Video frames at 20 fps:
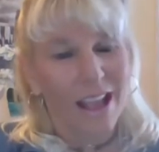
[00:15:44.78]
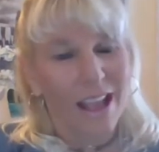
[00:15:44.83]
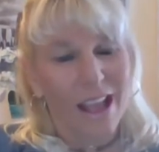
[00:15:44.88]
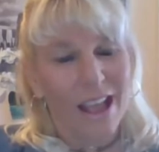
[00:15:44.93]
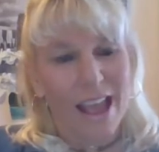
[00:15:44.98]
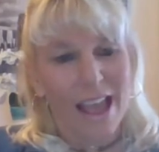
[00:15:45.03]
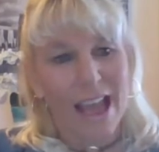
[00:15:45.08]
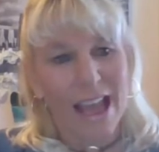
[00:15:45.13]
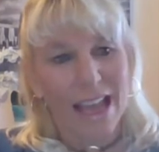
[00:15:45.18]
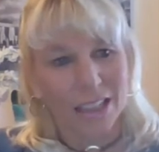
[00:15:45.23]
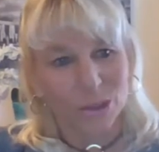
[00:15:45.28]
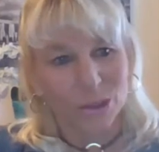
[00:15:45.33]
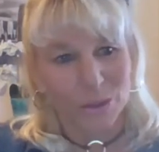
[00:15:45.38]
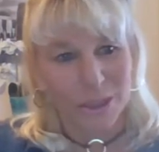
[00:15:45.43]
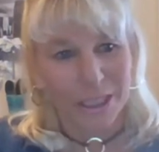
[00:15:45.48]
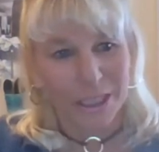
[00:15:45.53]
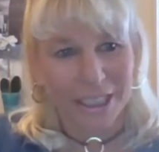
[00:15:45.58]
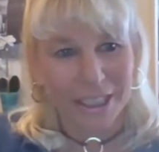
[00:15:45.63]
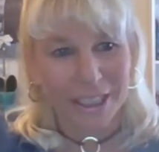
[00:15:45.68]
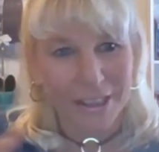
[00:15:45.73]
as
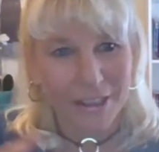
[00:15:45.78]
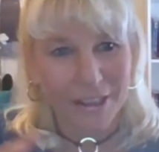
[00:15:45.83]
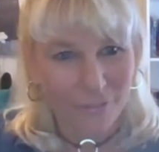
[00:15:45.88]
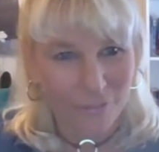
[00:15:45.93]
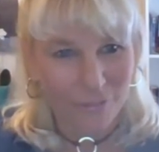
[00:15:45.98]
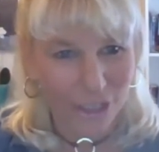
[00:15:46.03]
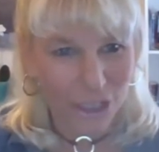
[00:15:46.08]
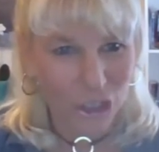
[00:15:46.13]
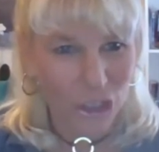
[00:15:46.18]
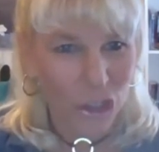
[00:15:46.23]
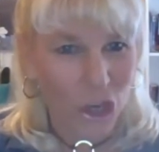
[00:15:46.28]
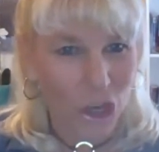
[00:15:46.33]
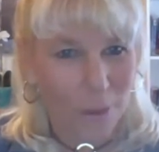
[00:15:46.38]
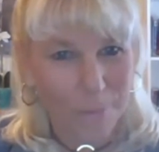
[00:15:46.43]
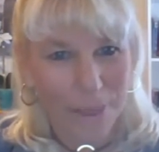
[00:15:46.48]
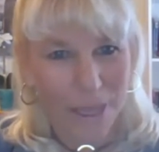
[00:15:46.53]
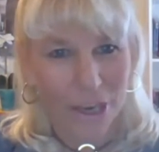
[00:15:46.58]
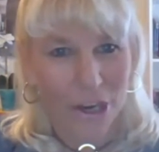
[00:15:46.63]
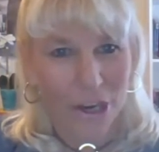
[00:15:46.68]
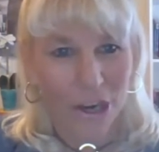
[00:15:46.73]
we finish up
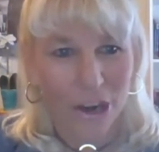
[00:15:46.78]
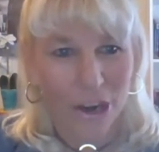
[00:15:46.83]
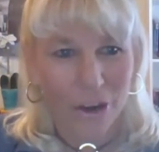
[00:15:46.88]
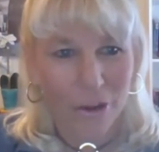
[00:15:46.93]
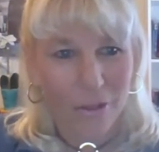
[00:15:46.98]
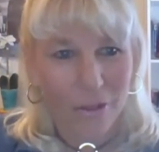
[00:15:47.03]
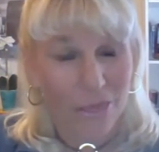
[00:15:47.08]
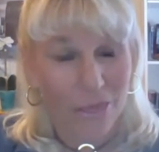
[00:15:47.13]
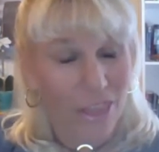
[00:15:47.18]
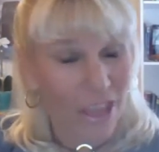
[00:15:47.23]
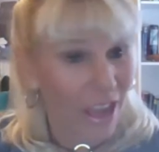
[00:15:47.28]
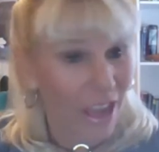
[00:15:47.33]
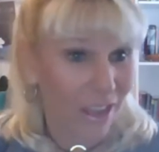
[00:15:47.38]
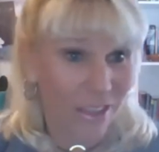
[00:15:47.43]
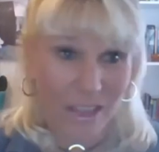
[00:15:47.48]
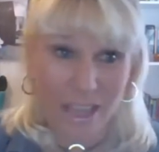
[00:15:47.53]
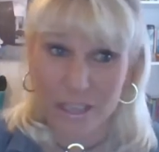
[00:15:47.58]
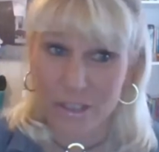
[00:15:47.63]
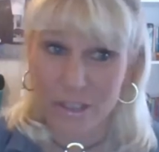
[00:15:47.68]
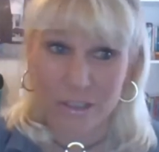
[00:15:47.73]
here,
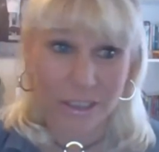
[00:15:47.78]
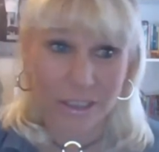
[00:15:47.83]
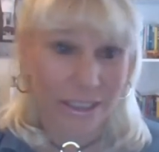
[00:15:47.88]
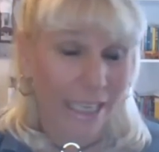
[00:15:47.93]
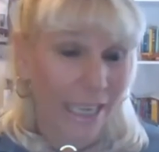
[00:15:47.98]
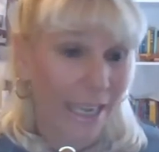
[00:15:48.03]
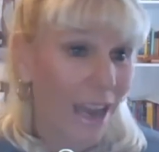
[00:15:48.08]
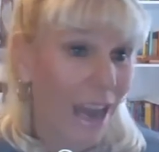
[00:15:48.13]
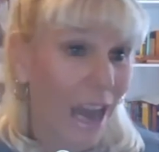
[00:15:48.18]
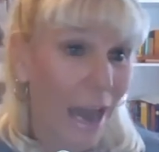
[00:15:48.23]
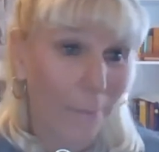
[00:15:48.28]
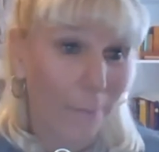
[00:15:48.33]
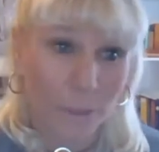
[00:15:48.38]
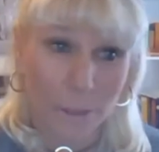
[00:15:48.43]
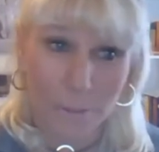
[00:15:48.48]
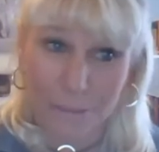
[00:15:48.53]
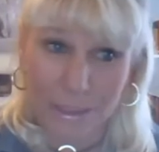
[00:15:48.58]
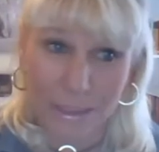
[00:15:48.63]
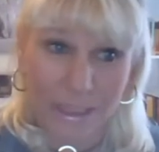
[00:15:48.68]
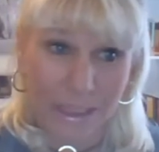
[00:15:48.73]
they do say
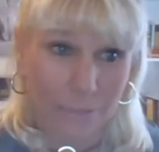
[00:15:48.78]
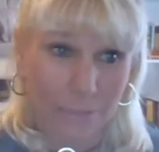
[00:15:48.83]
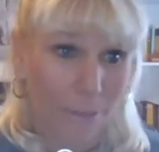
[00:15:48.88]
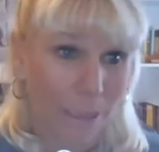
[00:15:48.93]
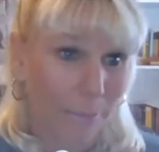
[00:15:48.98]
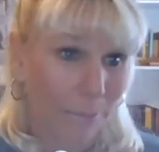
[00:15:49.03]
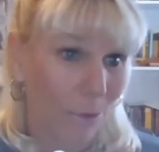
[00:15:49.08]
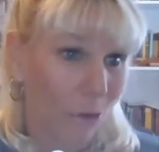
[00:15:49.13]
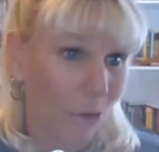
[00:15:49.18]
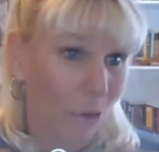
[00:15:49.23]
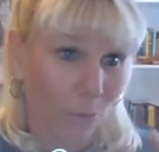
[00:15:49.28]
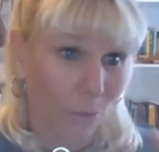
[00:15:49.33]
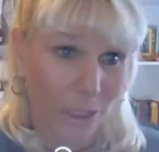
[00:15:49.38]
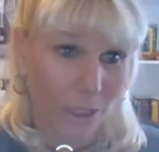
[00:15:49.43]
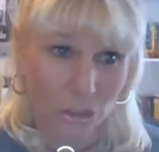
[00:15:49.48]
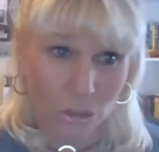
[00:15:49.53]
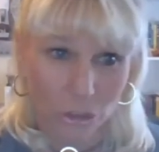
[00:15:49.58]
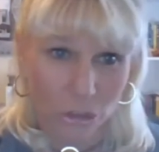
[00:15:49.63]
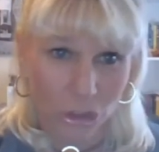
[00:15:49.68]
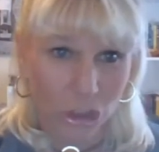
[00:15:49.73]
optimistic people, the
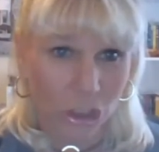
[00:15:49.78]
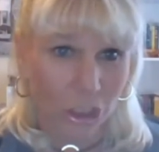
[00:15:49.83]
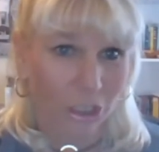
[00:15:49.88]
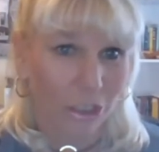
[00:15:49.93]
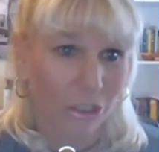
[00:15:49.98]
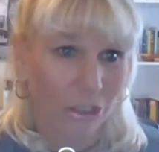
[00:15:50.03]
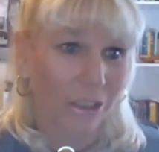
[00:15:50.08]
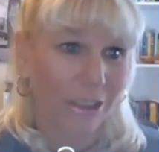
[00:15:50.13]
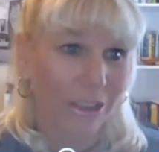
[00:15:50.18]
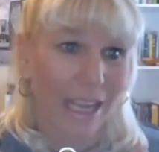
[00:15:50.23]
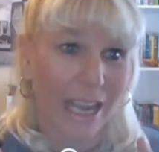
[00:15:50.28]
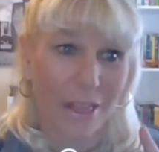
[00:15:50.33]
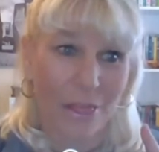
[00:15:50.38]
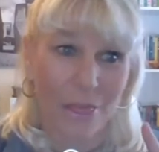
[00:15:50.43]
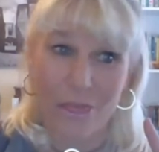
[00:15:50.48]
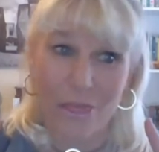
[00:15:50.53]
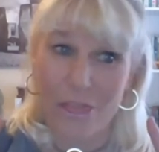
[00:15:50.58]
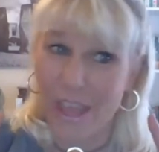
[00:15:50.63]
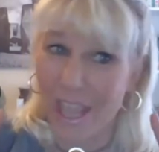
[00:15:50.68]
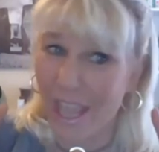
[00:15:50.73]
research shows that
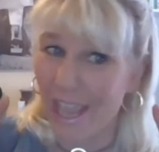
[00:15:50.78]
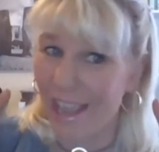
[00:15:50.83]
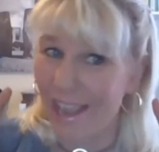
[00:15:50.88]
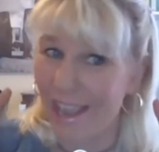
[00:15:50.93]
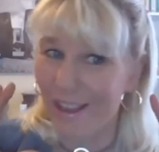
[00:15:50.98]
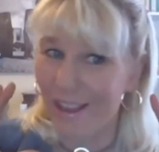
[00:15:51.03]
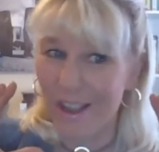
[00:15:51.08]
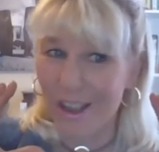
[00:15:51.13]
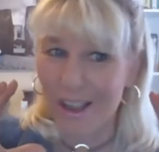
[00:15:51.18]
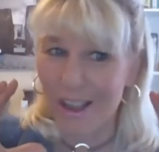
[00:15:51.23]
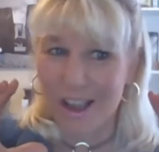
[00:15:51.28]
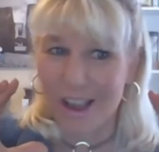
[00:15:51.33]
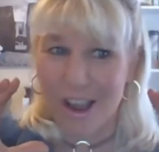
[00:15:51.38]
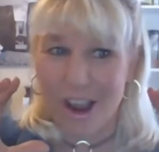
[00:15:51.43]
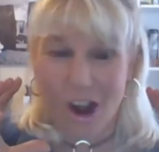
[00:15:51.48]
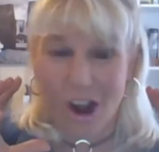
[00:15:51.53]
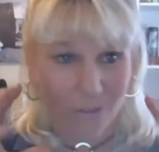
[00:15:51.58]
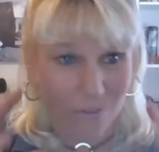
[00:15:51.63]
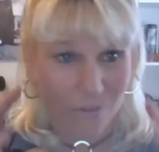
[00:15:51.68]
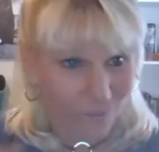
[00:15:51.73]
they
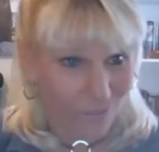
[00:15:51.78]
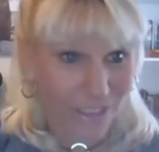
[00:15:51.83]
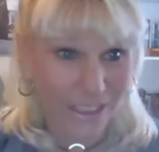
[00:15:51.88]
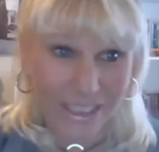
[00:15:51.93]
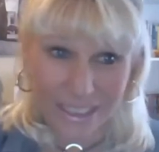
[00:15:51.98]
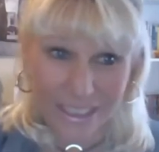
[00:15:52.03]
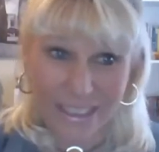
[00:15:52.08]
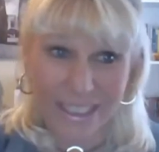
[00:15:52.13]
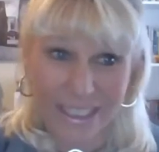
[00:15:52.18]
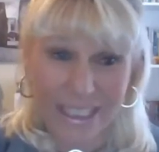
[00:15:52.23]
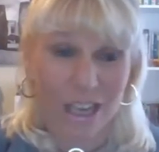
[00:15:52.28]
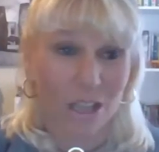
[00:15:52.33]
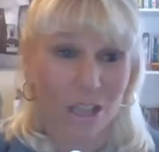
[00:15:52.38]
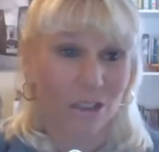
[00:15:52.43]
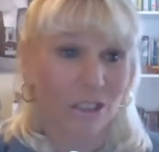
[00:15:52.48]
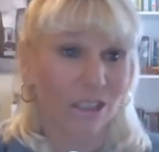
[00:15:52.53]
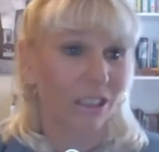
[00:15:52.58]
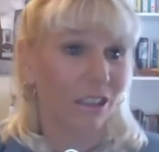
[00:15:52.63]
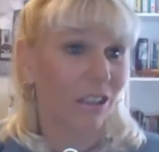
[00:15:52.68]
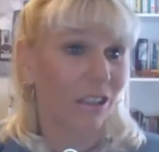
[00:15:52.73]
are physically
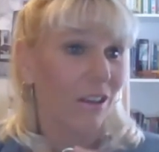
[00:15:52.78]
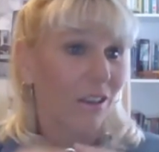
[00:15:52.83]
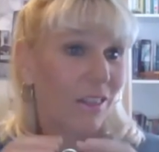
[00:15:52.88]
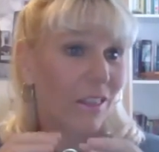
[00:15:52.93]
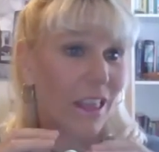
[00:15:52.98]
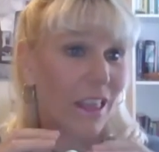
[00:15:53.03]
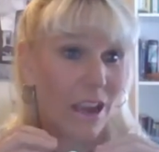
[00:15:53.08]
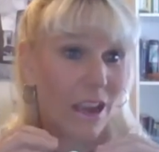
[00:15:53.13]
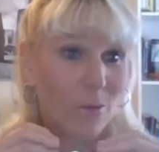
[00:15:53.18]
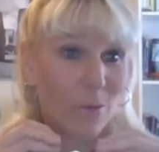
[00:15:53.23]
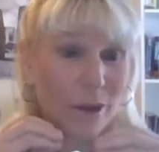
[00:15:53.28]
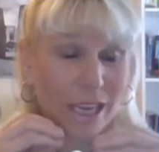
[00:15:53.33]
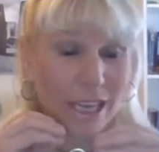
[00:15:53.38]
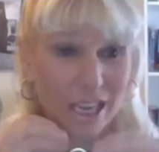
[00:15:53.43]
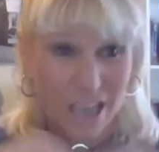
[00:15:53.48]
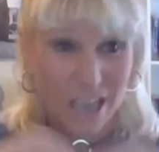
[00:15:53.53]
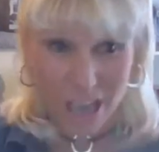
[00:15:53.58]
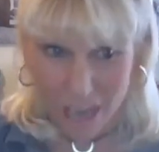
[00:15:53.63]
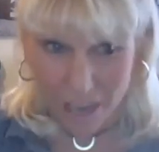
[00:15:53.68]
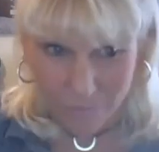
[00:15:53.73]
healthier, they
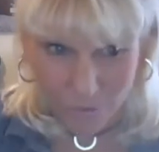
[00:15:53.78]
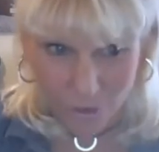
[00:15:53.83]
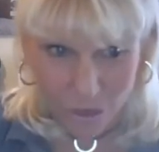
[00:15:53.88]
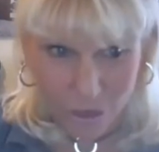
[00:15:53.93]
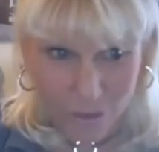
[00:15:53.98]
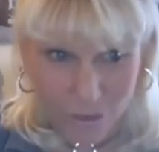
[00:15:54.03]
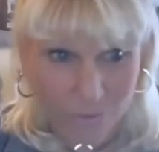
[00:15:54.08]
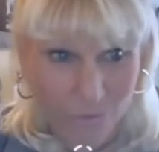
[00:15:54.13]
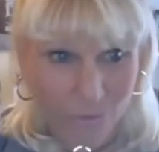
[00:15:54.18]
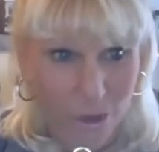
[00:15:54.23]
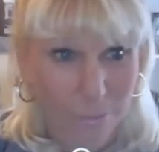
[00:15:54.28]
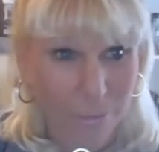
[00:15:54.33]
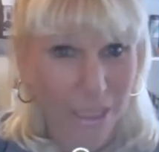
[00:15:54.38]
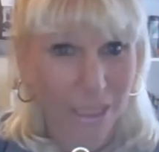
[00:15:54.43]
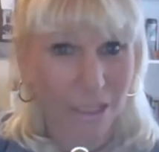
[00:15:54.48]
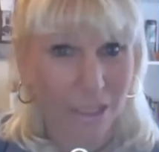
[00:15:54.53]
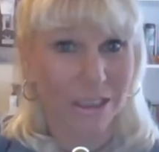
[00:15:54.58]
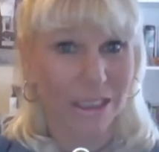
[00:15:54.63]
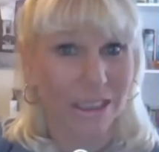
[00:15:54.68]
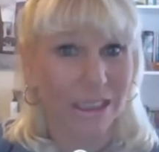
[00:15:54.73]
recover from
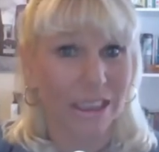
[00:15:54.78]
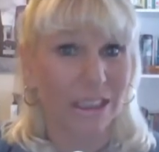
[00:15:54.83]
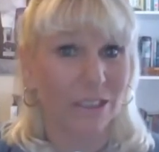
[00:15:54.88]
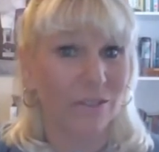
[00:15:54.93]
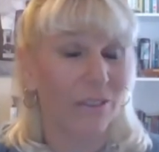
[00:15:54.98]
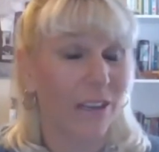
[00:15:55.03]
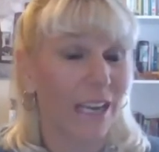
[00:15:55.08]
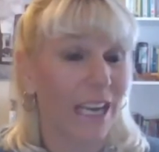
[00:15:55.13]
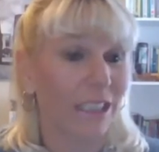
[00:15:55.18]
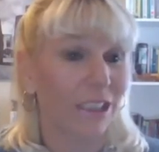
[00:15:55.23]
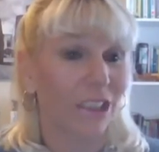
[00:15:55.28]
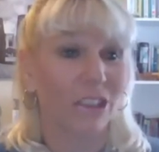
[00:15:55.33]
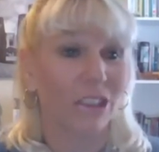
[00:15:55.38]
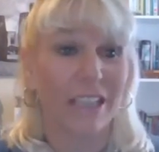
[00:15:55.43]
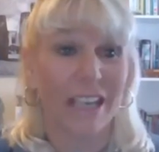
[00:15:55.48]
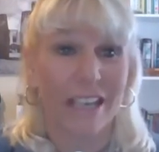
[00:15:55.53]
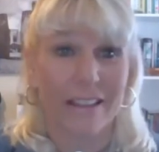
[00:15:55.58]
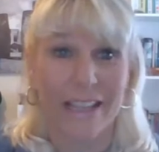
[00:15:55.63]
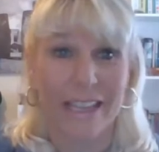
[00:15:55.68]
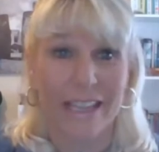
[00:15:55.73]
illnesses faster,
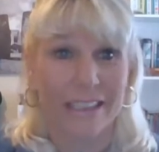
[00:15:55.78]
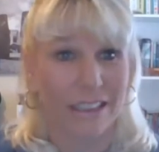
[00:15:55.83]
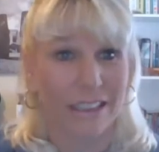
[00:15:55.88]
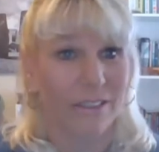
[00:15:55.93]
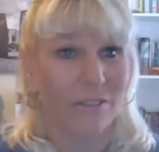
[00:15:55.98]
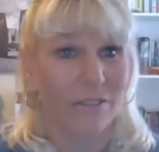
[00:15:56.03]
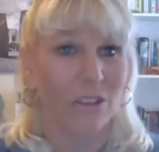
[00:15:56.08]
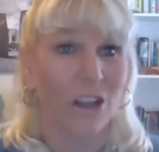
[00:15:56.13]
and they live